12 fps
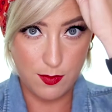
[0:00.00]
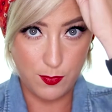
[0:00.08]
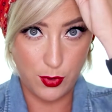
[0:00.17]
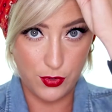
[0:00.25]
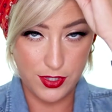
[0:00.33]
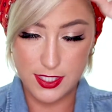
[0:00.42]
can
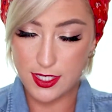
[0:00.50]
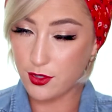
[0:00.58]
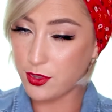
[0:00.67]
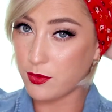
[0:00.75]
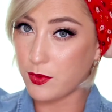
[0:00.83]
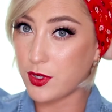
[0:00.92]
pull the tail
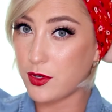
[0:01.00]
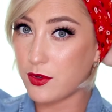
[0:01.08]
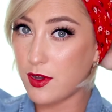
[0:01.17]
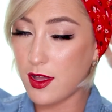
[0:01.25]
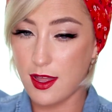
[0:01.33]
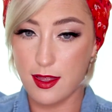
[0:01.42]

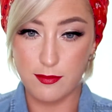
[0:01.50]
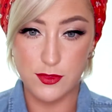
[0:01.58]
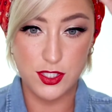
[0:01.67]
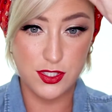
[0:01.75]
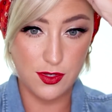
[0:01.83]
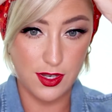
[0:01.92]
through
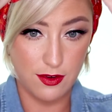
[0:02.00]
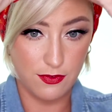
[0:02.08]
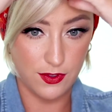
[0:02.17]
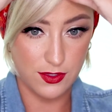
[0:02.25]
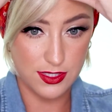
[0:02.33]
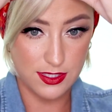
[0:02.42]
just so that it feels